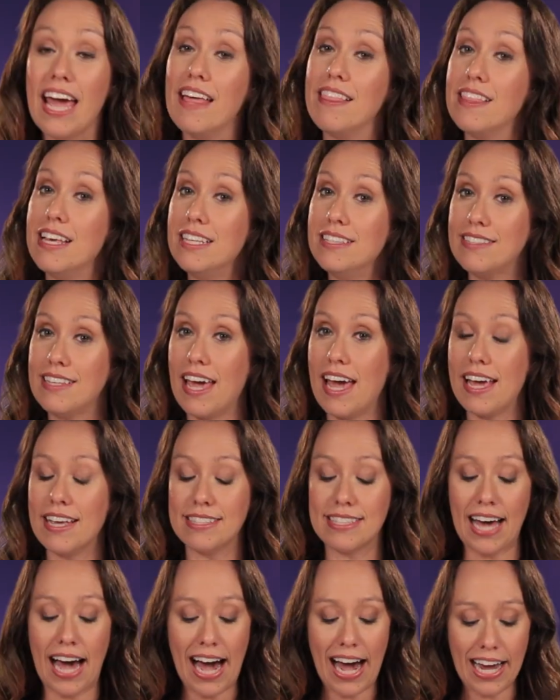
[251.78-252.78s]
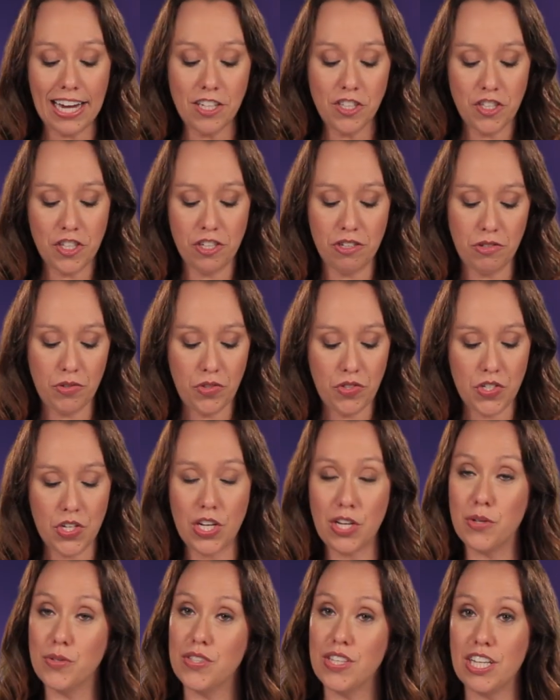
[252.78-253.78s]
In this case, I choose to
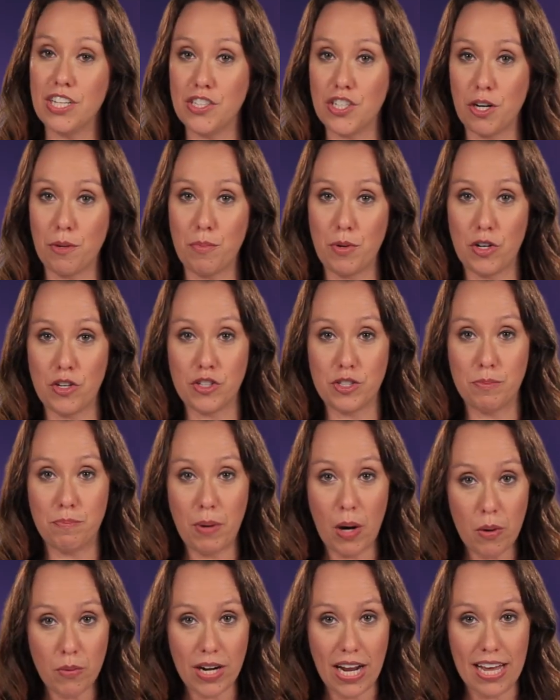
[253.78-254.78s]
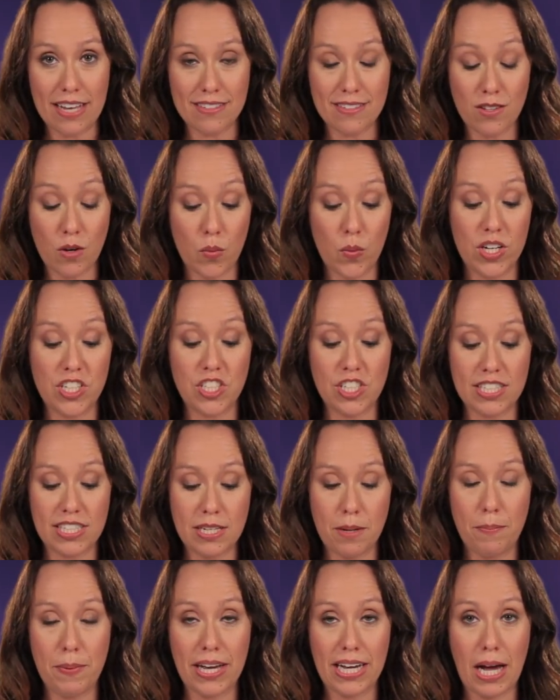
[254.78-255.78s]
use the interpreter's bonus, which is
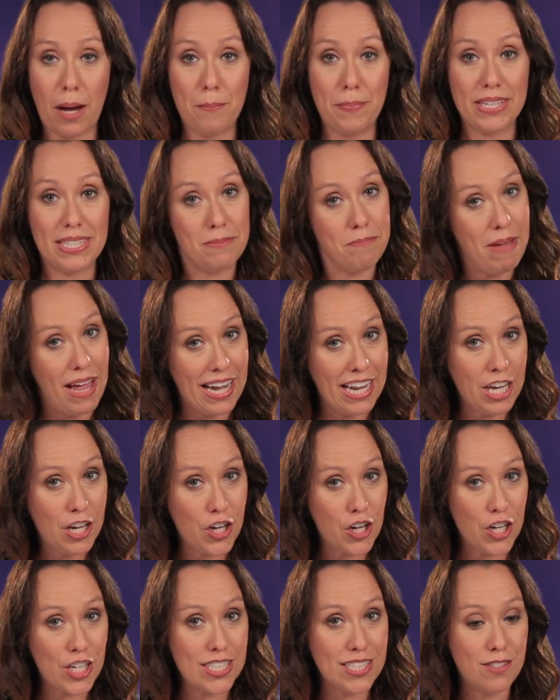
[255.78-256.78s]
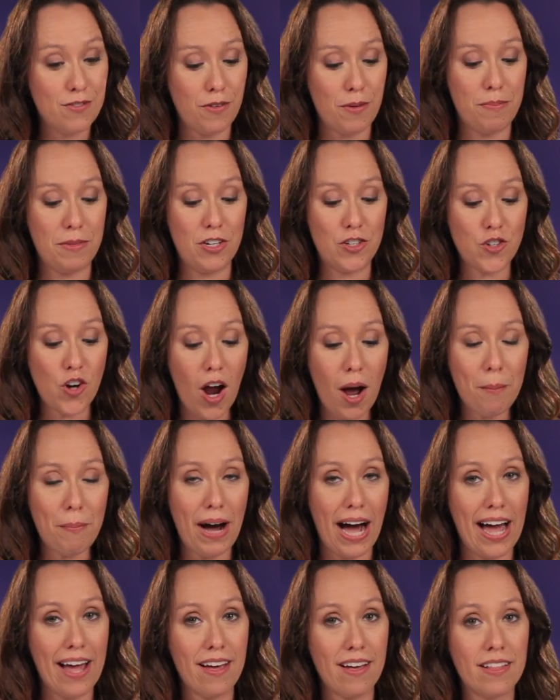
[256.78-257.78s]
to pick up as many goods from the draw
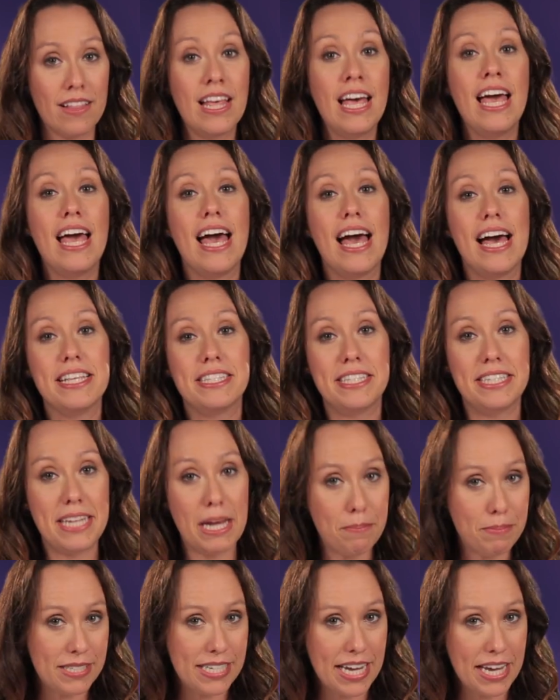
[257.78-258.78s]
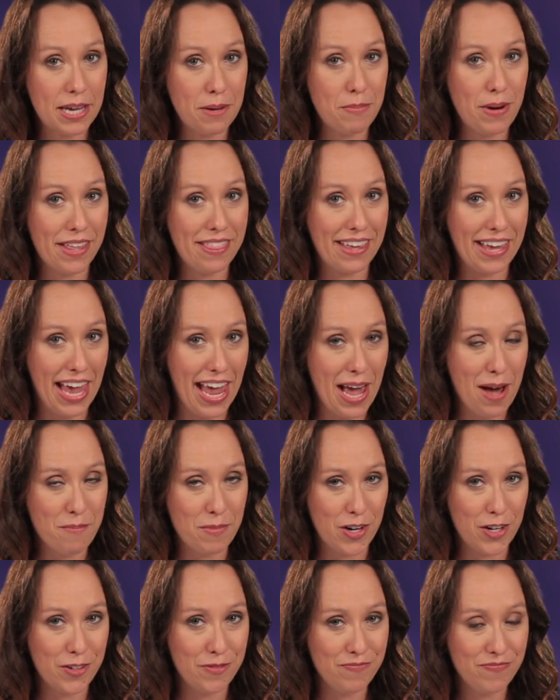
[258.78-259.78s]
pile as steps taken by the
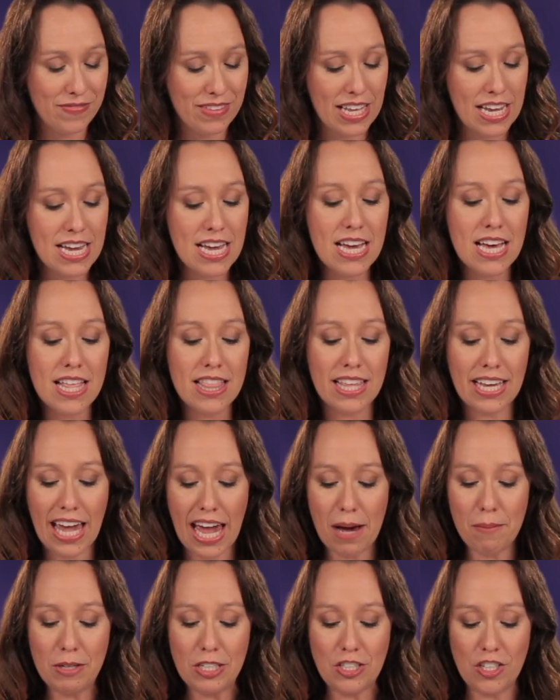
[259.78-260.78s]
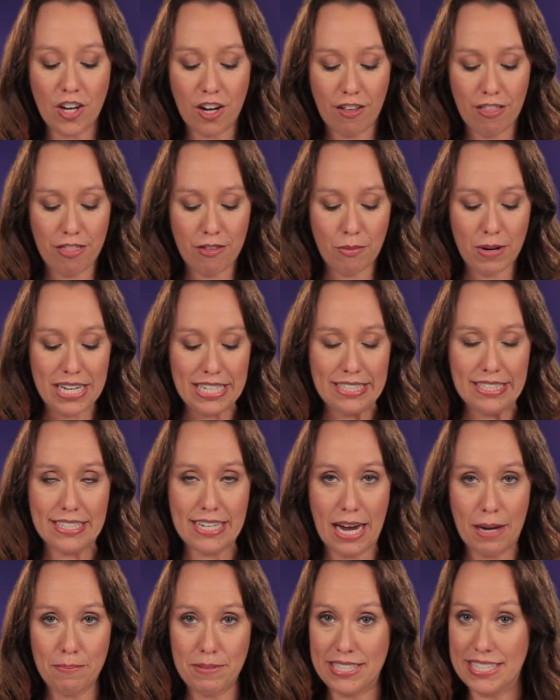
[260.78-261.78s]
camel. The camel took 3
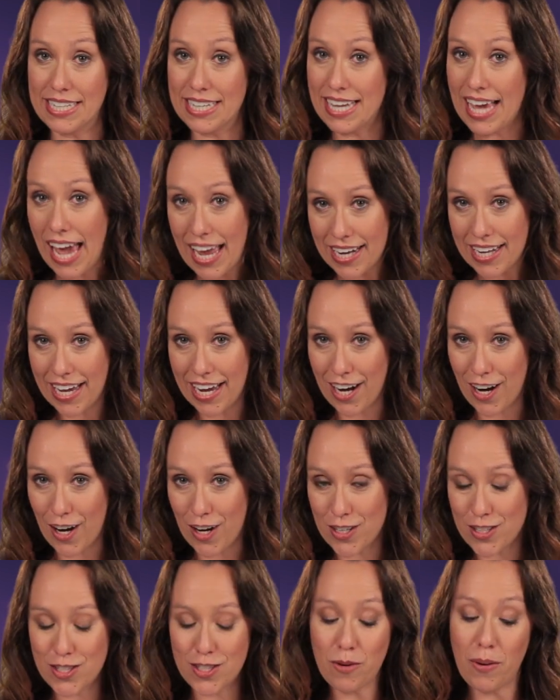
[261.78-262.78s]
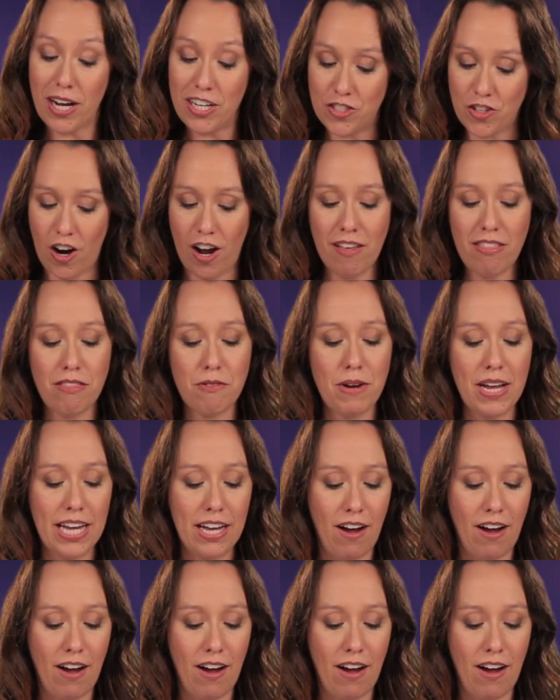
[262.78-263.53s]
steps to get here, so I draw 3